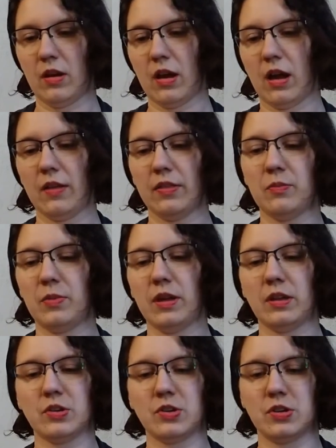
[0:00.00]
On the
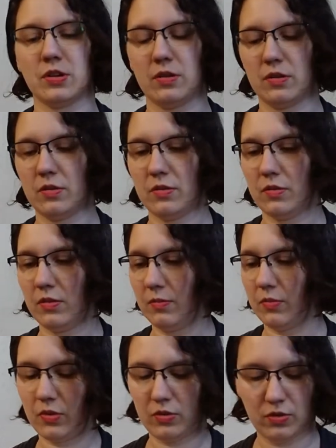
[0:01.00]
Beach
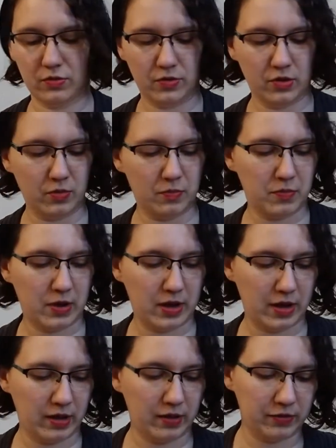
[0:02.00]
pullover
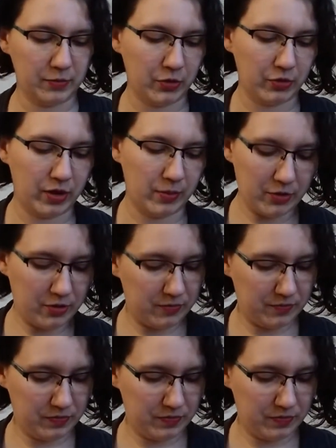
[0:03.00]
by Isabel Kramer.